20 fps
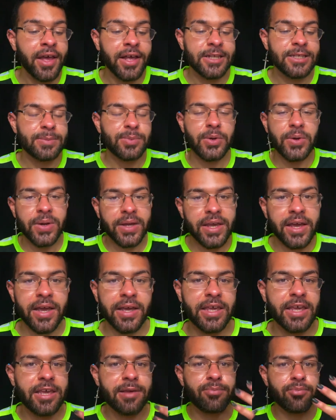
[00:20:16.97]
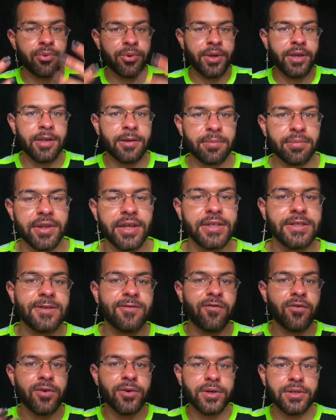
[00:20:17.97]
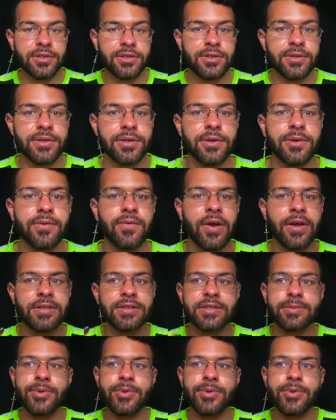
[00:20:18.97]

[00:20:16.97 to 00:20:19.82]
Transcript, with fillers: spirit can't keep bringing plates forward to you, right?